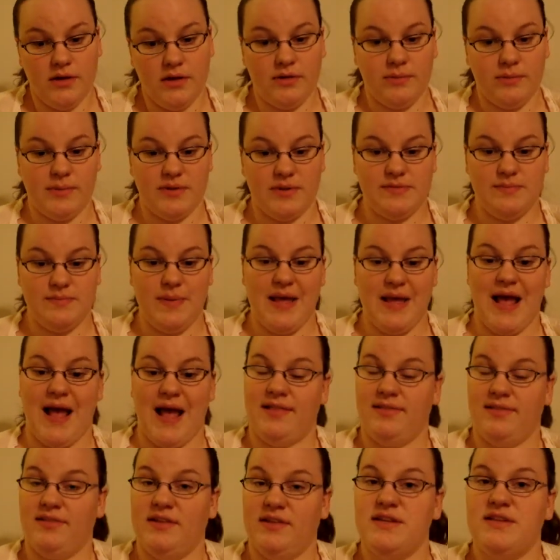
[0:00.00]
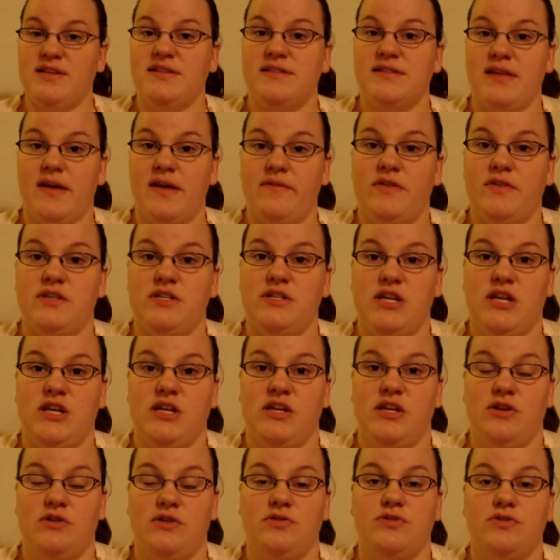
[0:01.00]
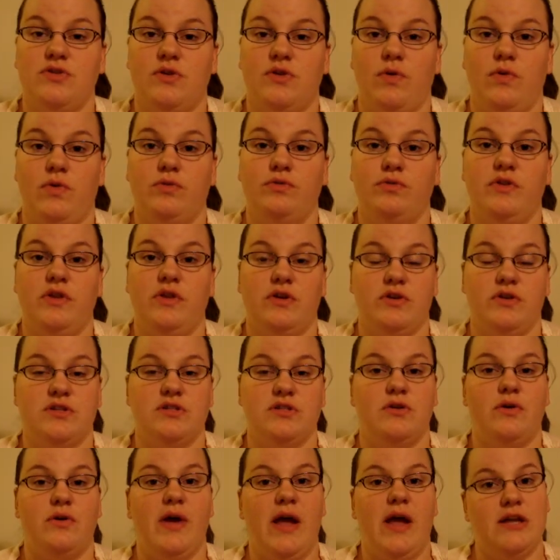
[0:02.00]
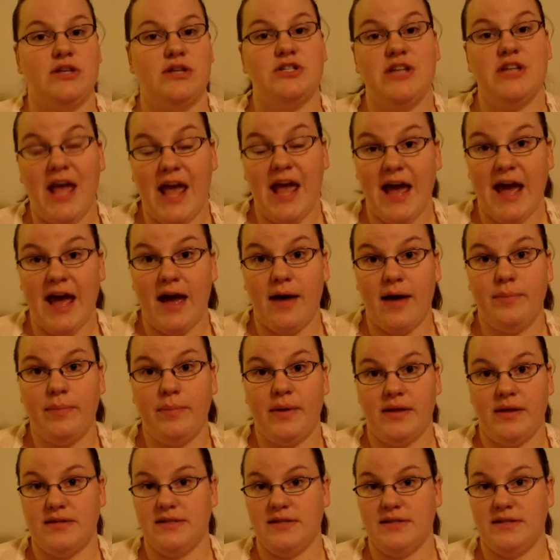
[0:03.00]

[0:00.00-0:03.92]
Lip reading: You must be at least 17 years old. There is no age cap.